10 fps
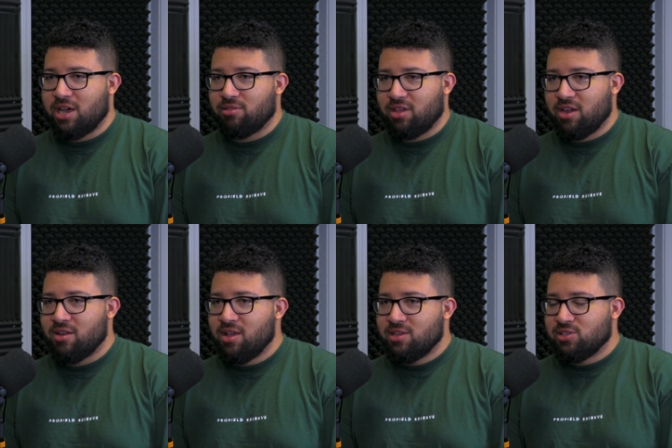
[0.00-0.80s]
out
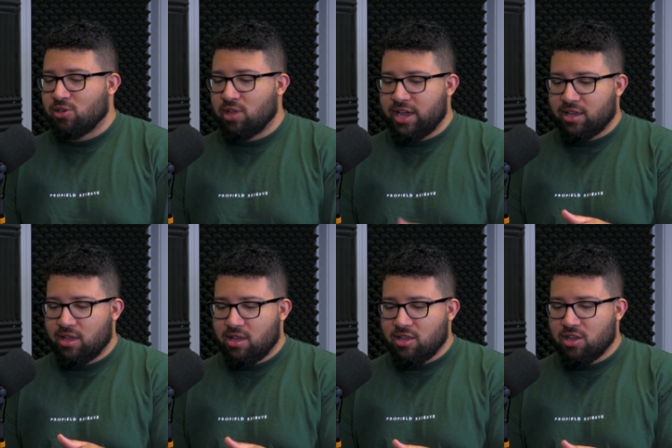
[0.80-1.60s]
there. So like,
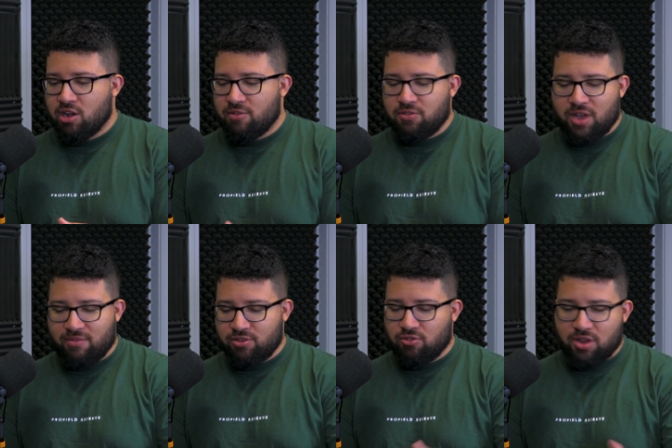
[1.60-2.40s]
you know, if you
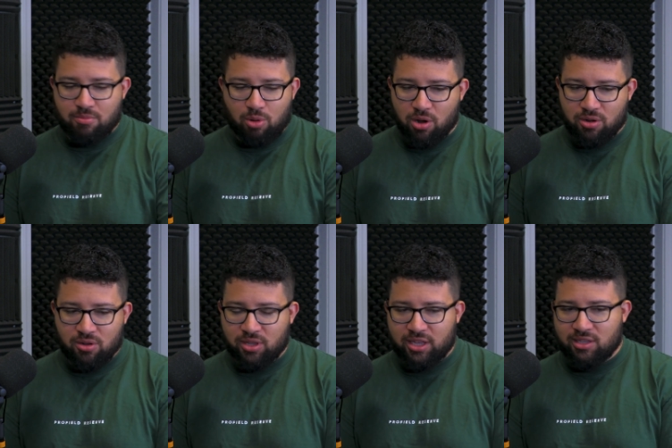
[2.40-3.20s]
have a dream
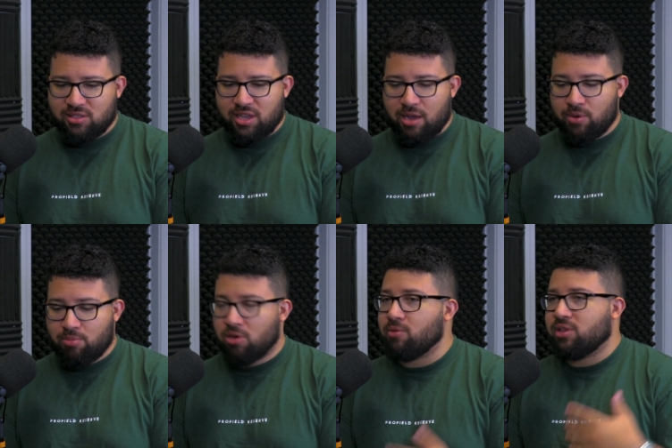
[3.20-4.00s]
partner, like let's say I want
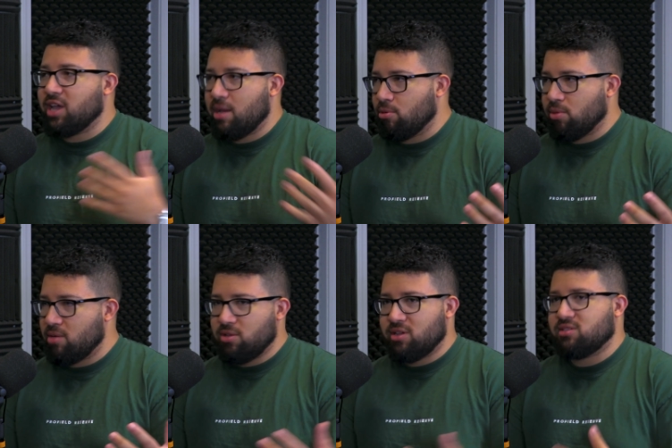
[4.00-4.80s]
to partner with a camera
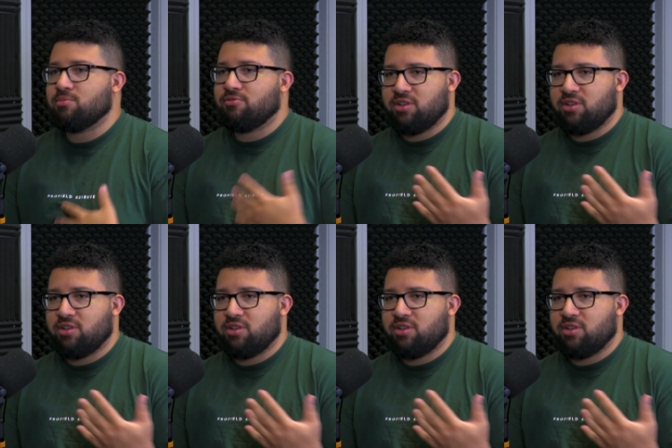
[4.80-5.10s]
brand because I'm a